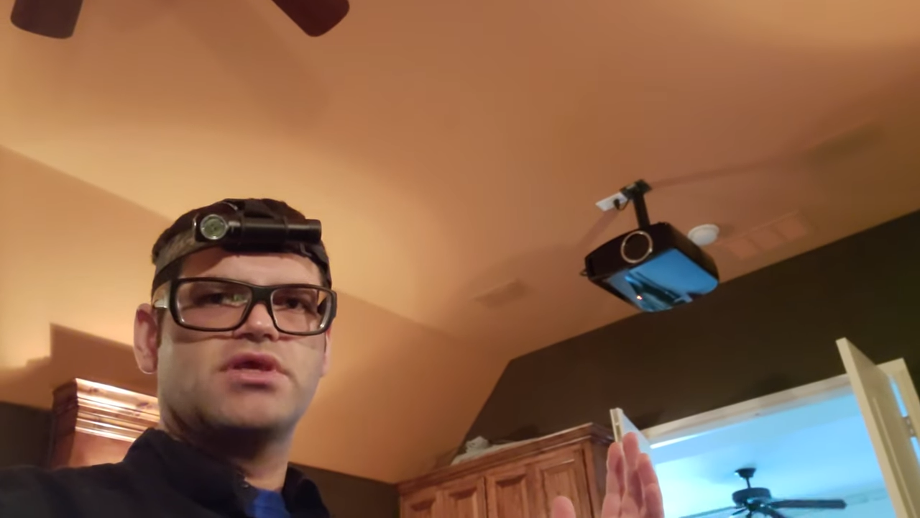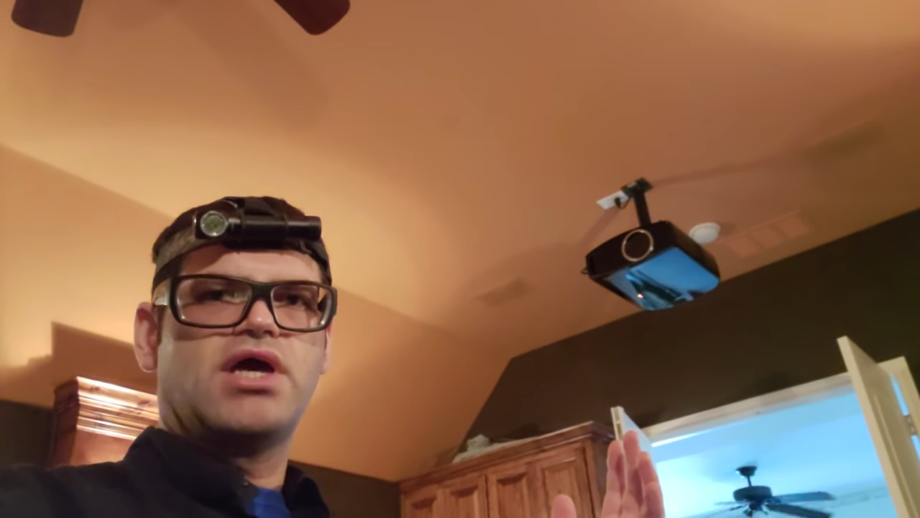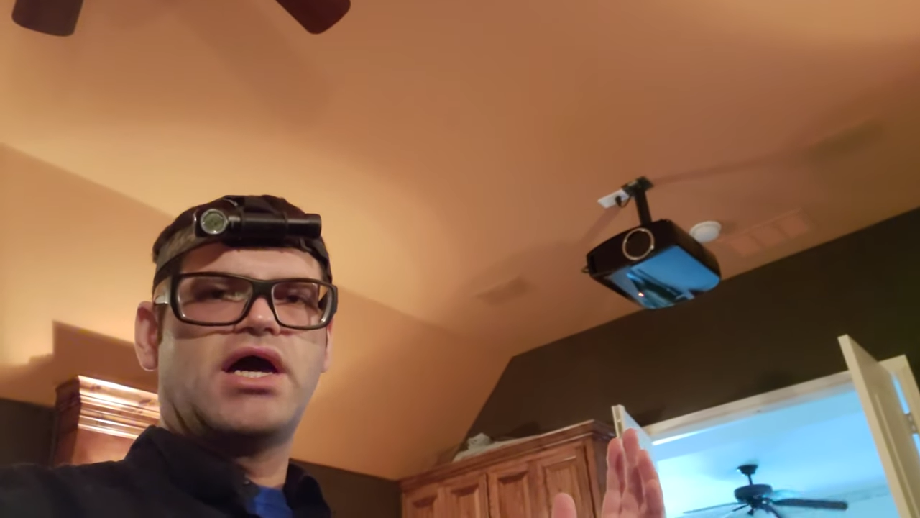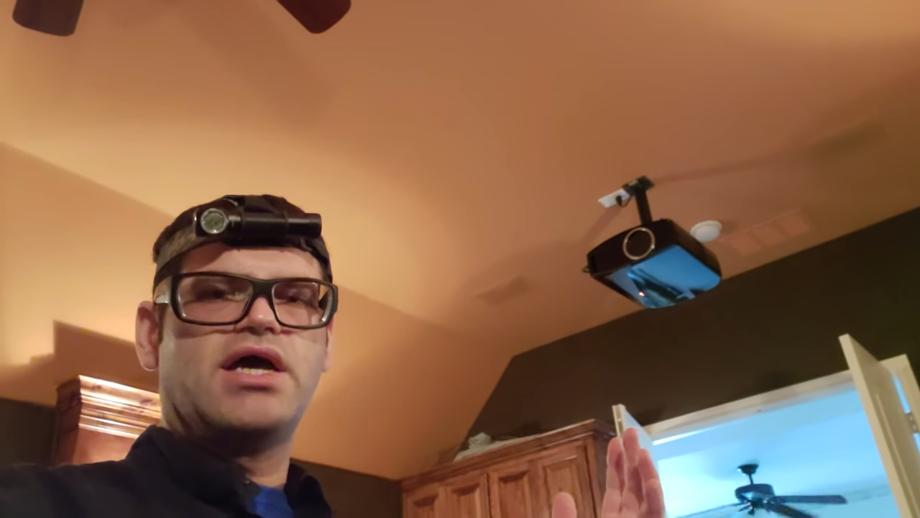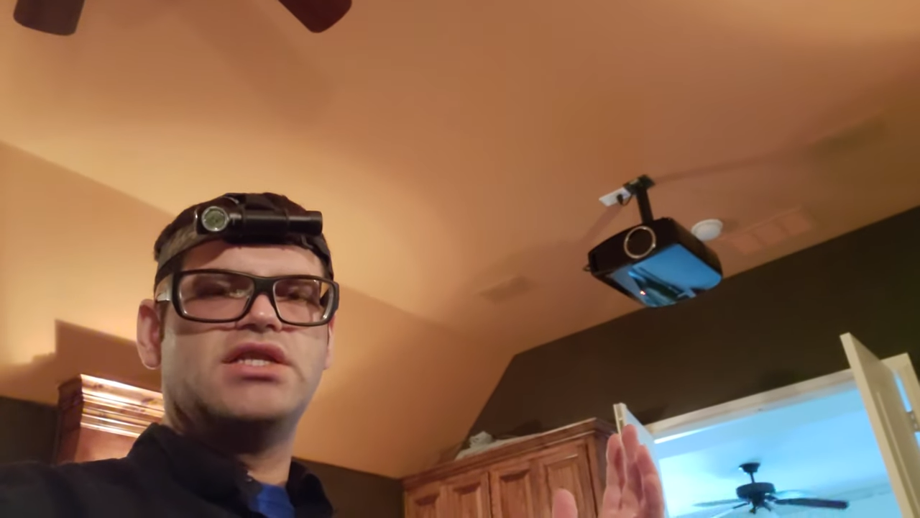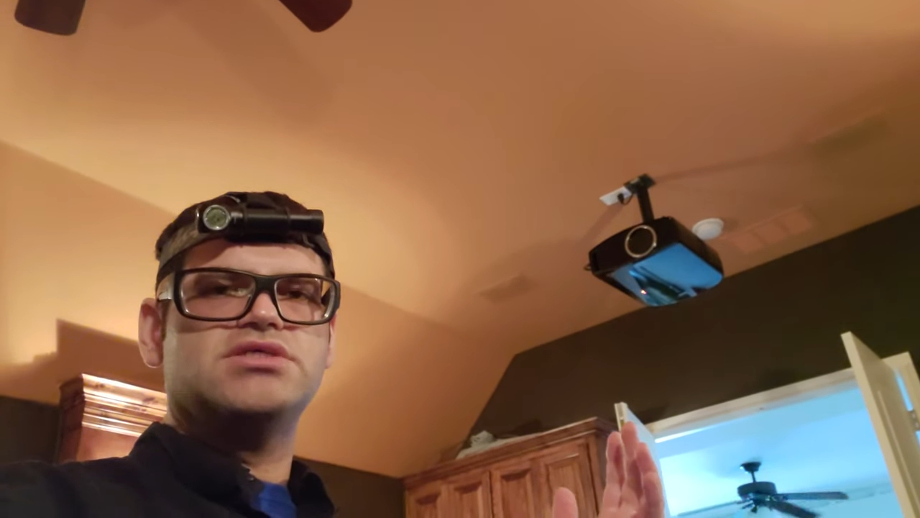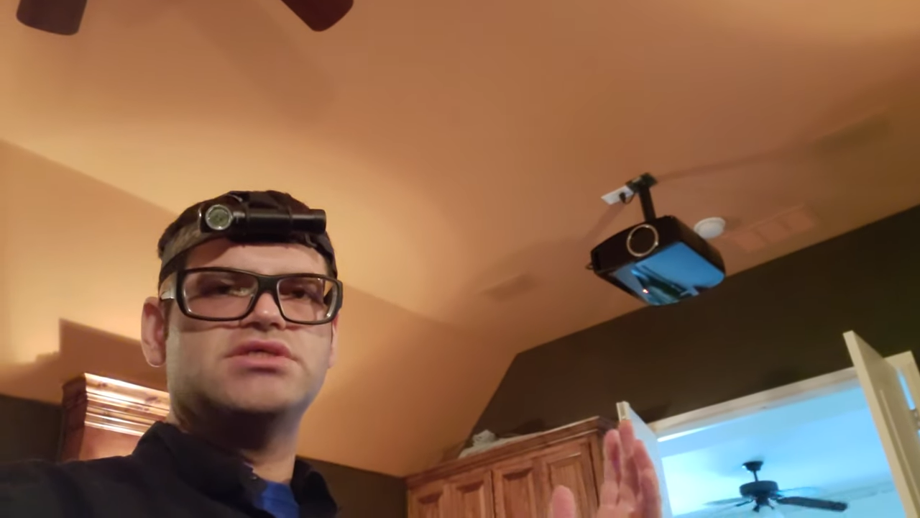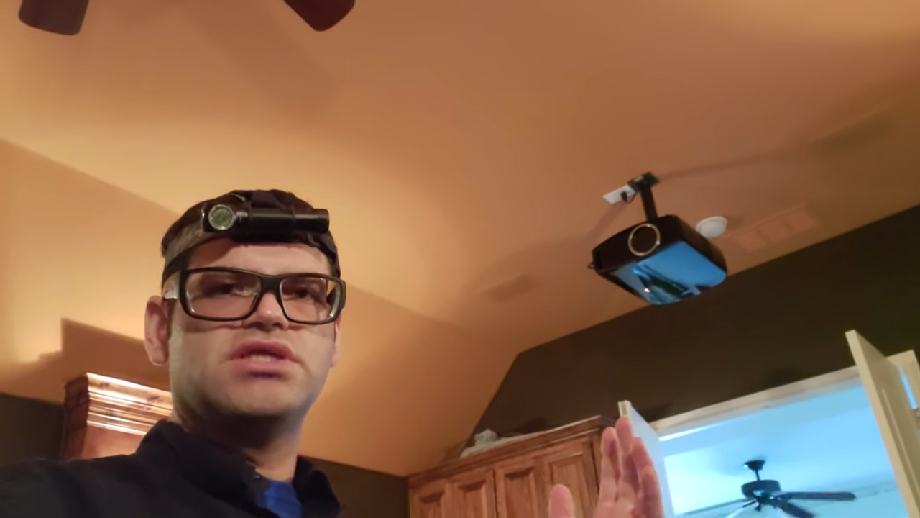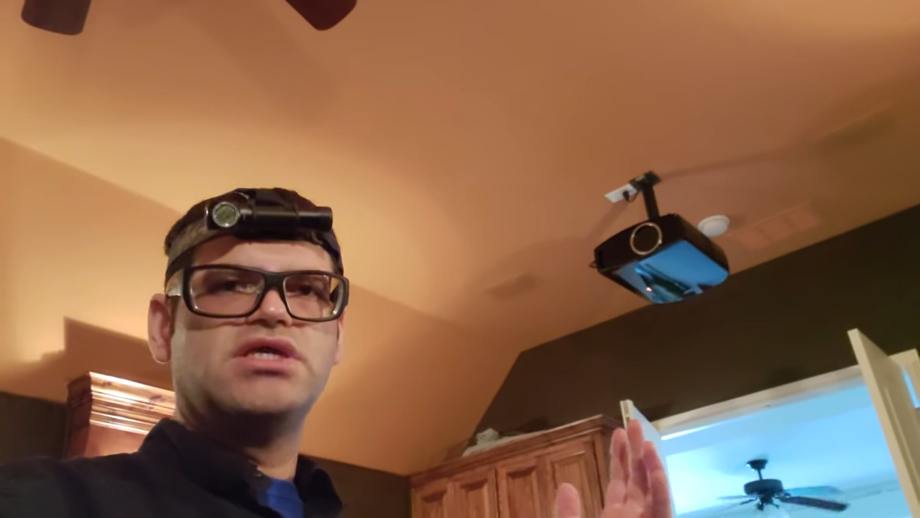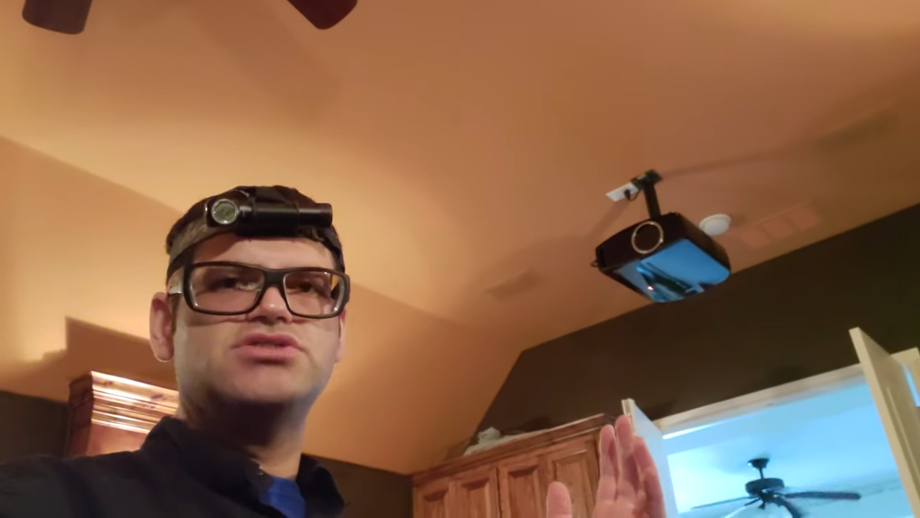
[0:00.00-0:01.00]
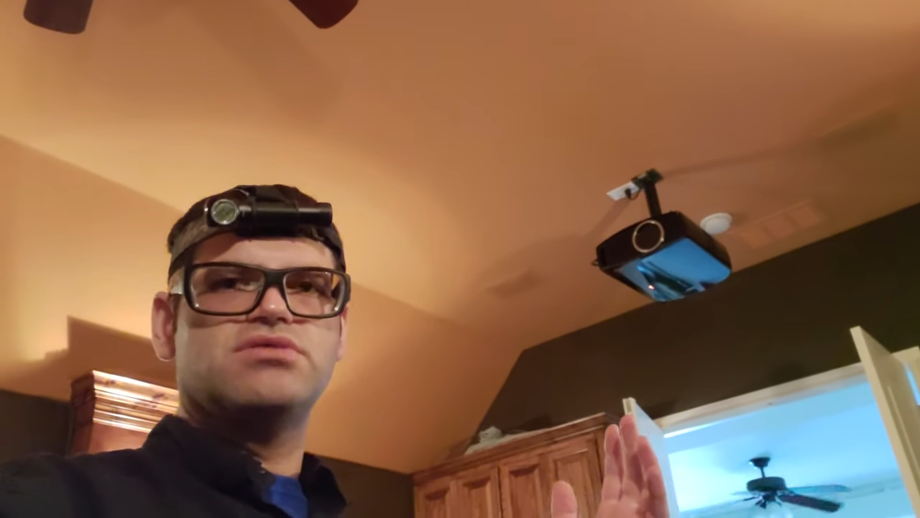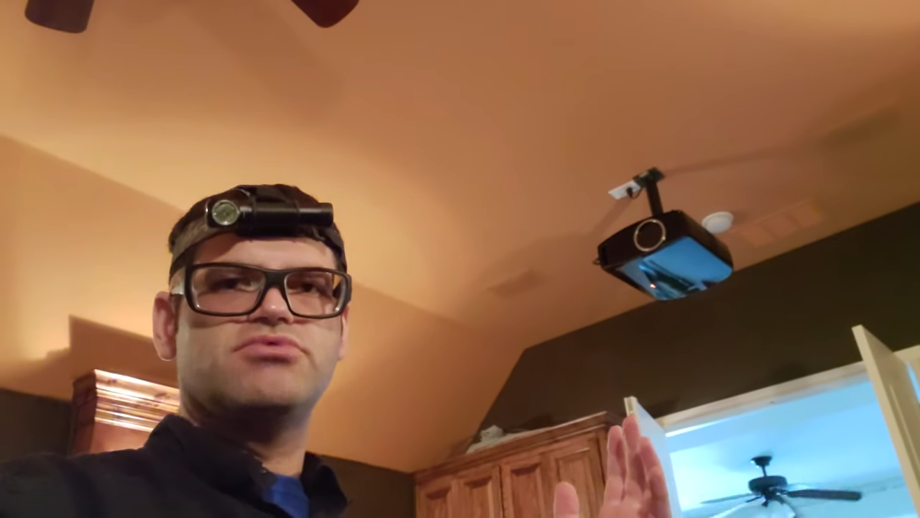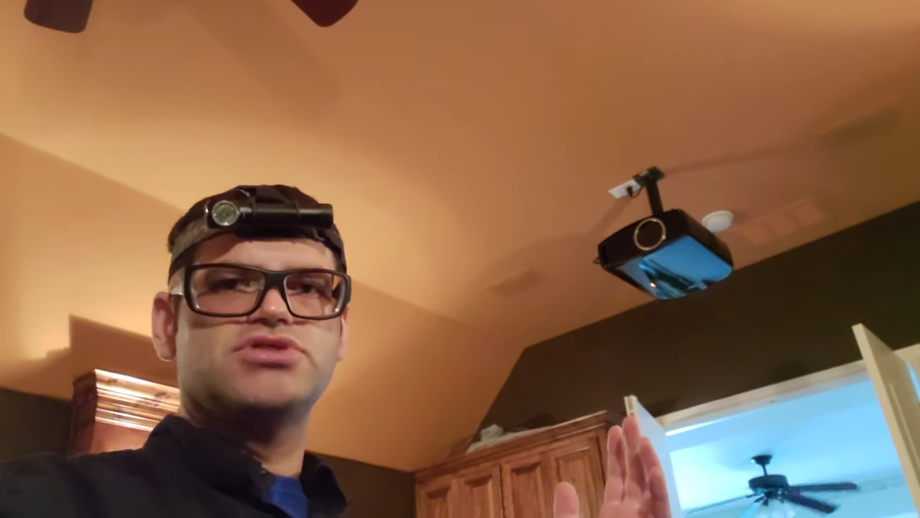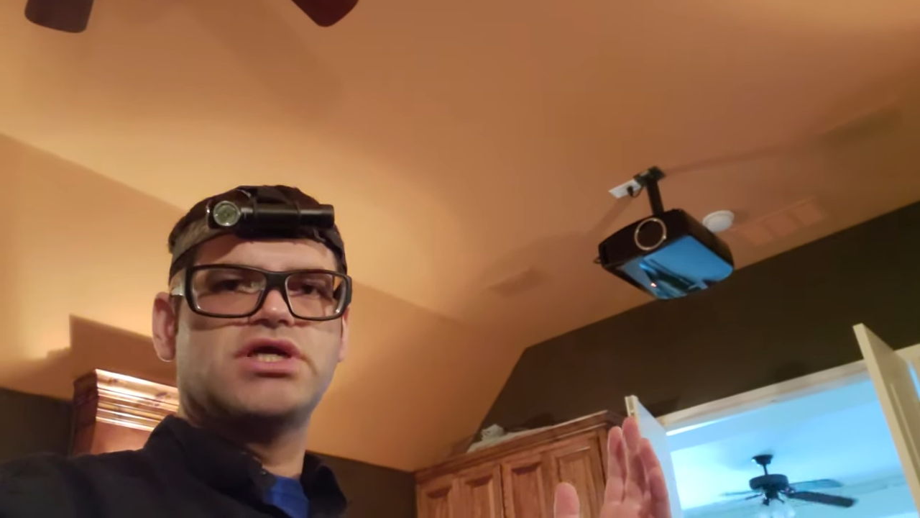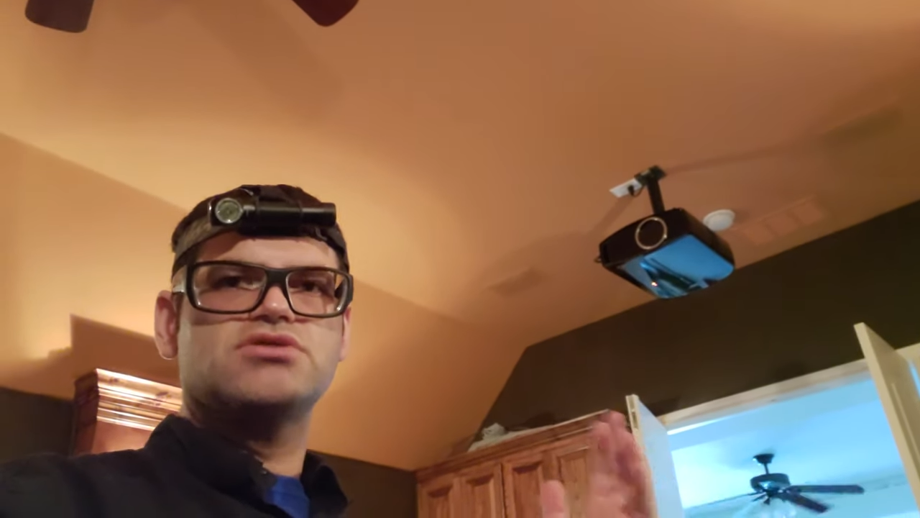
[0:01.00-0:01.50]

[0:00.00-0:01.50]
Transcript: Uh, it is an eShip projector.